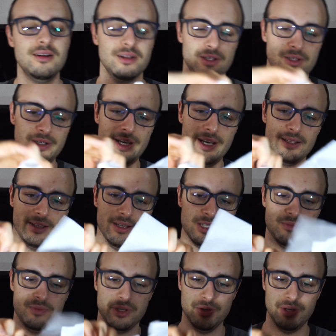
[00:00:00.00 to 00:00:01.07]
Look at this
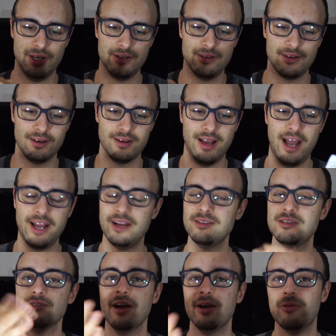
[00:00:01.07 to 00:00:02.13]
beauty. I can
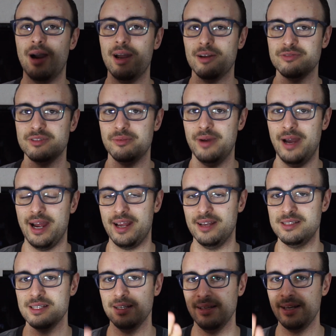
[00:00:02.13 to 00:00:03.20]
say right off the back,
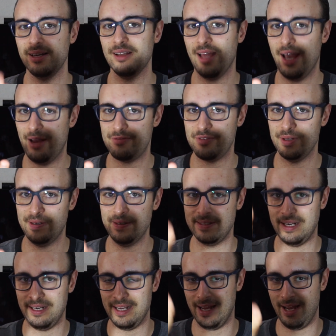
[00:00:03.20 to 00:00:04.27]
it's a little heavier
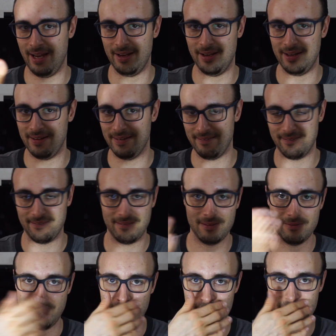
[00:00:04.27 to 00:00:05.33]
than the
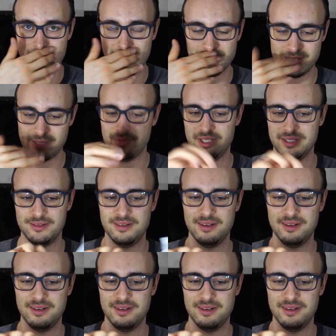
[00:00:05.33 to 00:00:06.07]
A5000, but